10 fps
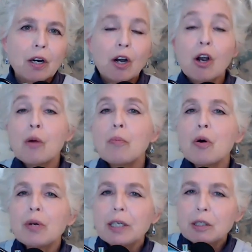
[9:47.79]

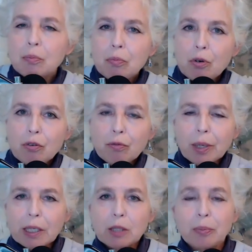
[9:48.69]
harmonious
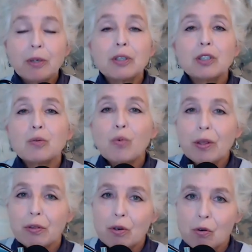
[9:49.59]
movement experience
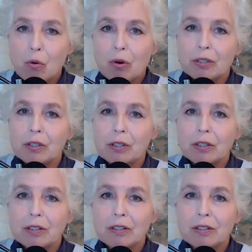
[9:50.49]
with your horse.